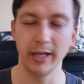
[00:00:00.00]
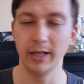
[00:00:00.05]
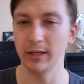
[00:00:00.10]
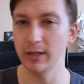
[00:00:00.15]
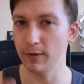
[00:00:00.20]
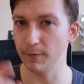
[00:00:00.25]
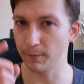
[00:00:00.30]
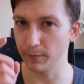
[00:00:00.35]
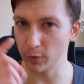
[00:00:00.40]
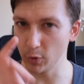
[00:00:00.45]
And
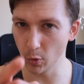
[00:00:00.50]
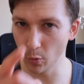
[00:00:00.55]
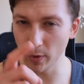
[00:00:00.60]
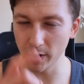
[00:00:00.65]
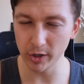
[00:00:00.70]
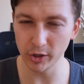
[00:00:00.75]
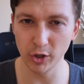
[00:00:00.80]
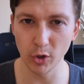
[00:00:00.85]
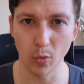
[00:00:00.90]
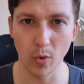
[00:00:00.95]
if you
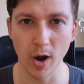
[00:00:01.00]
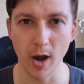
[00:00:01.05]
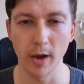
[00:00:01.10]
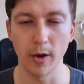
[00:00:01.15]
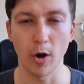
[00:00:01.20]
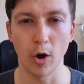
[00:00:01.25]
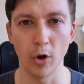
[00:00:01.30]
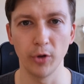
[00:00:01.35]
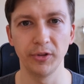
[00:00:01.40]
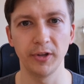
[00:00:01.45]
were the
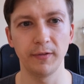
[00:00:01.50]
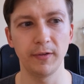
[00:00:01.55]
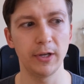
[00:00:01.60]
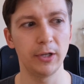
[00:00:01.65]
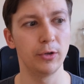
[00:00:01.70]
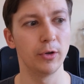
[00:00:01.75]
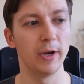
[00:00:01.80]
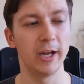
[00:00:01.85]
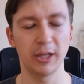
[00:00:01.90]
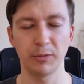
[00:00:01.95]
one on the
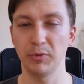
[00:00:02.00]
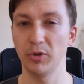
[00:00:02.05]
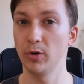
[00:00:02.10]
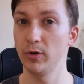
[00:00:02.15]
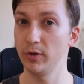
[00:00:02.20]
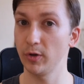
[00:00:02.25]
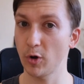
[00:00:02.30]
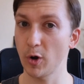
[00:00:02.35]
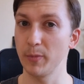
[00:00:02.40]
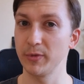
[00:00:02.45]
video, let me
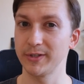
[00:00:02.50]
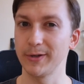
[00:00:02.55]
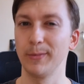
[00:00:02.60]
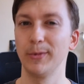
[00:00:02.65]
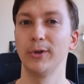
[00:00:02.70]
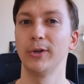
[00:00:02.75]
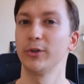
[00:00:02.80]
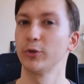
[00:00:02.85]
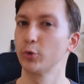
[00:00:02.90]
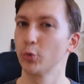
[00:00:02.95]
know in the comments down
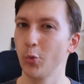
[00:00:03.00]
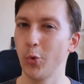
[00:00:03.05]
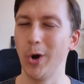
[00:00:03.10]
below as